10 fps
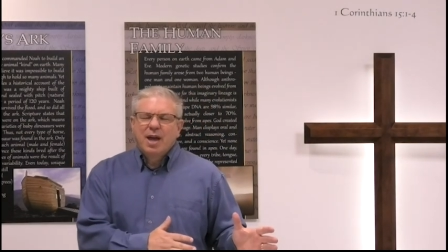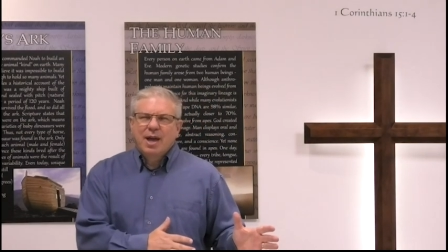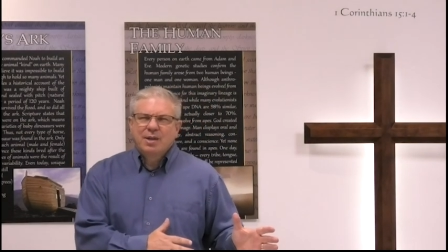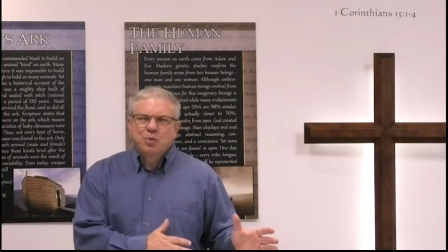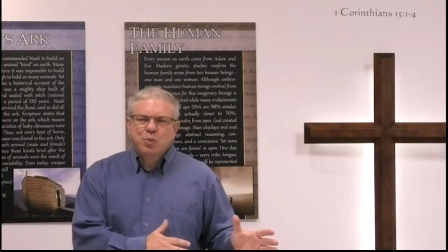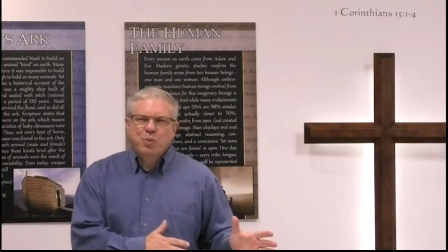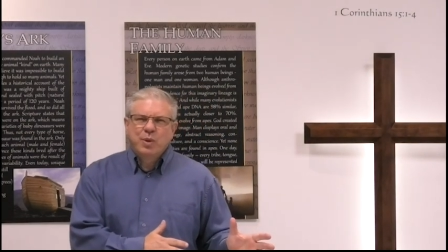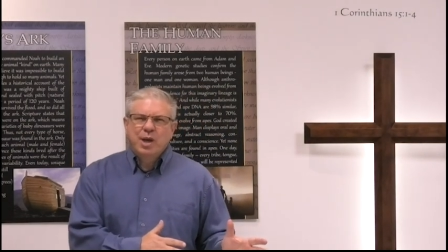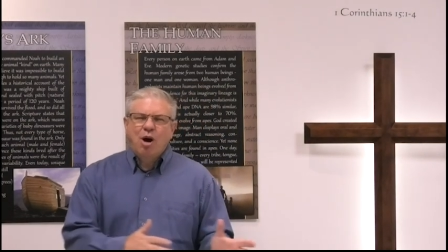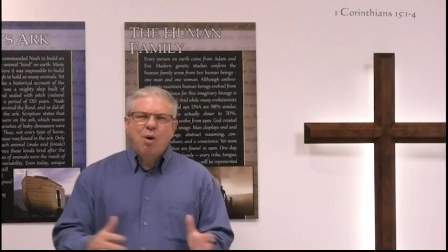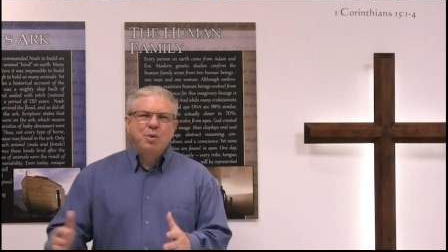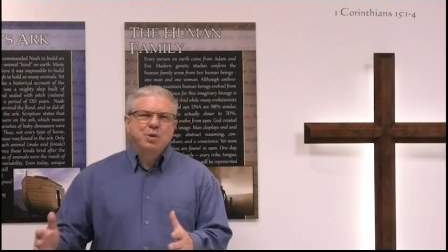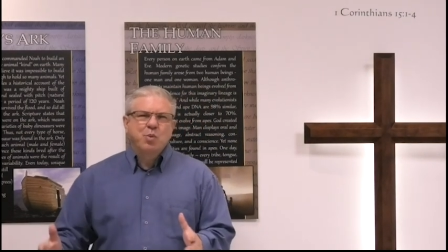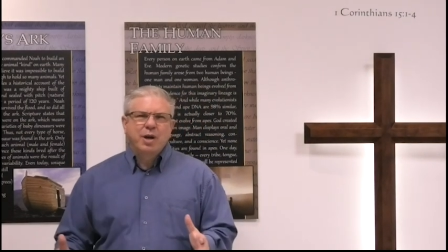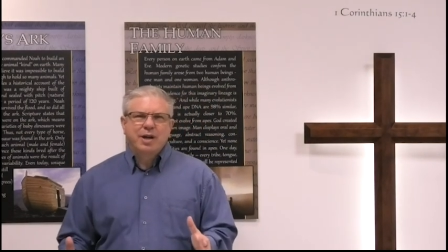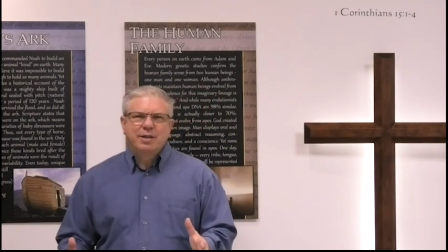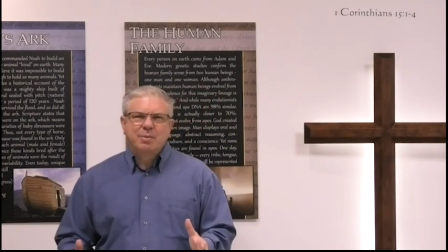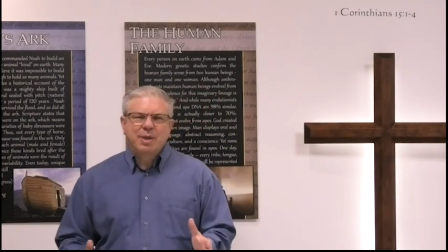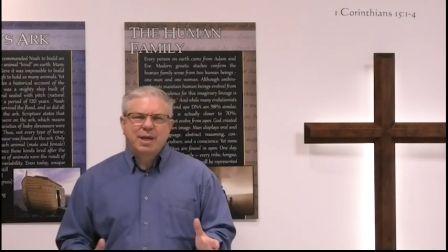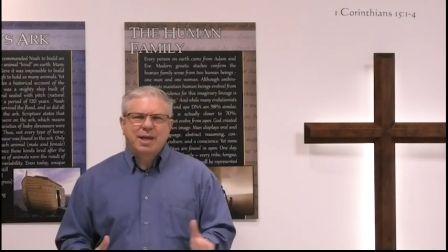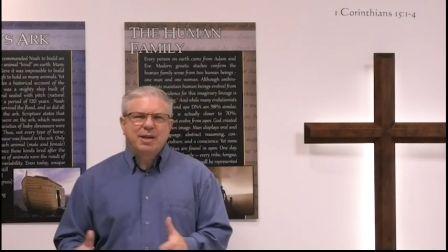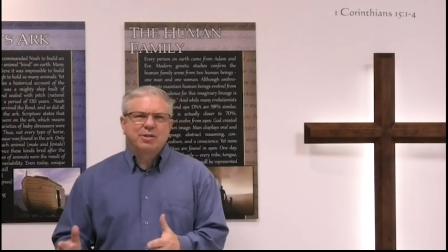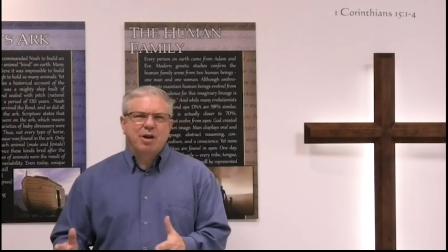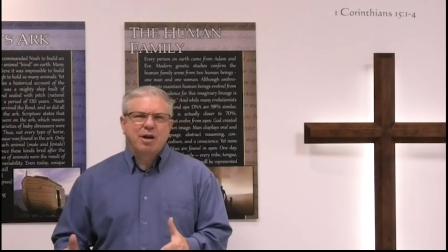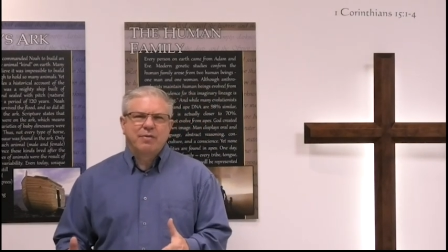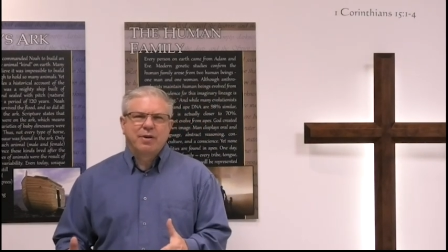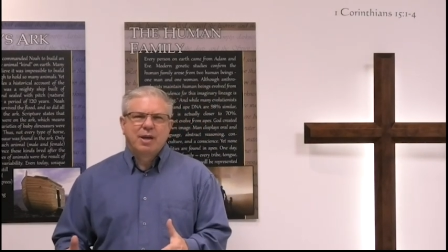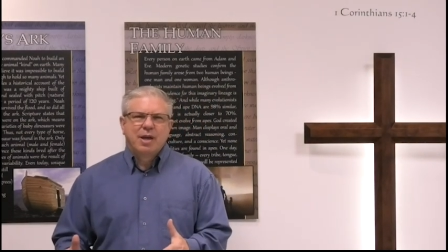as we always wanted it to be, kicks off.